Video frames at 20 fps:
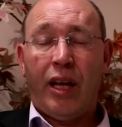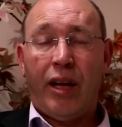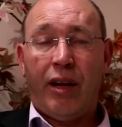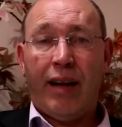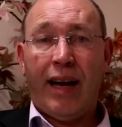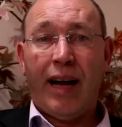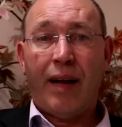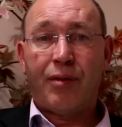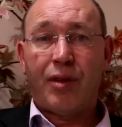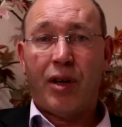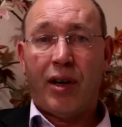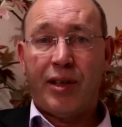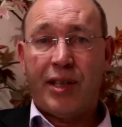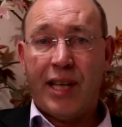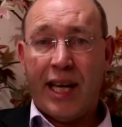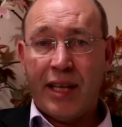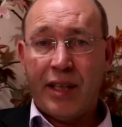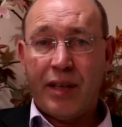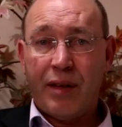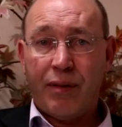You have to
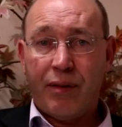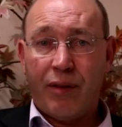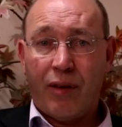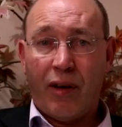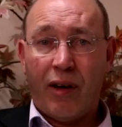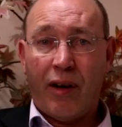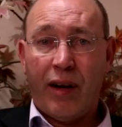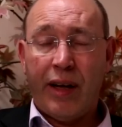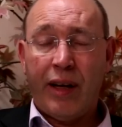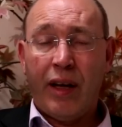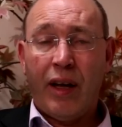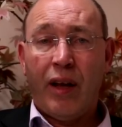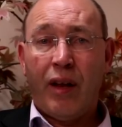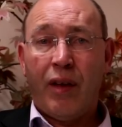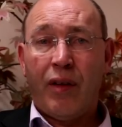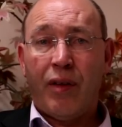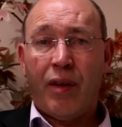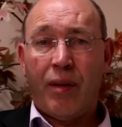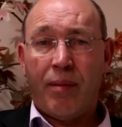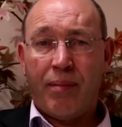identify
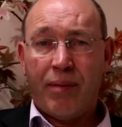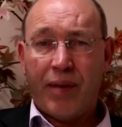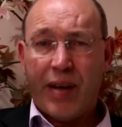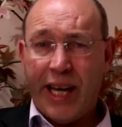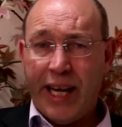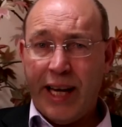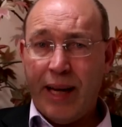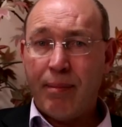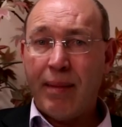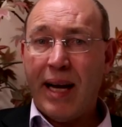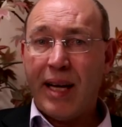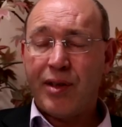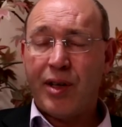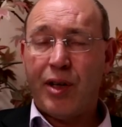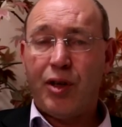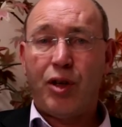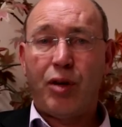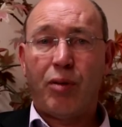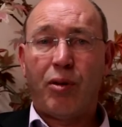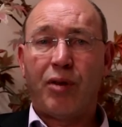the key
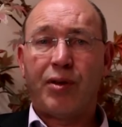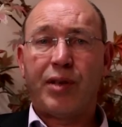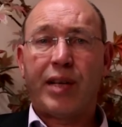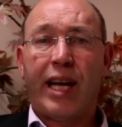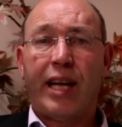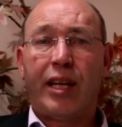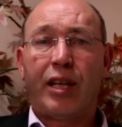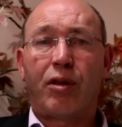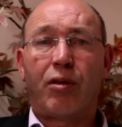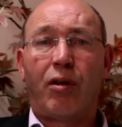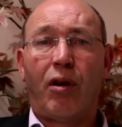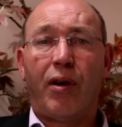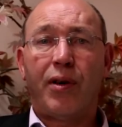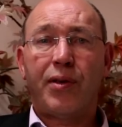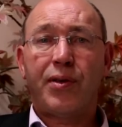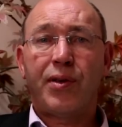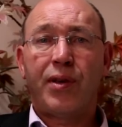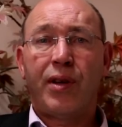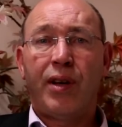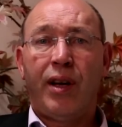message you want to get
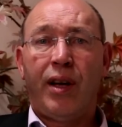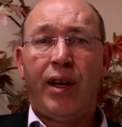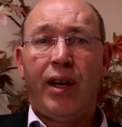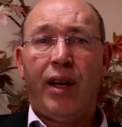across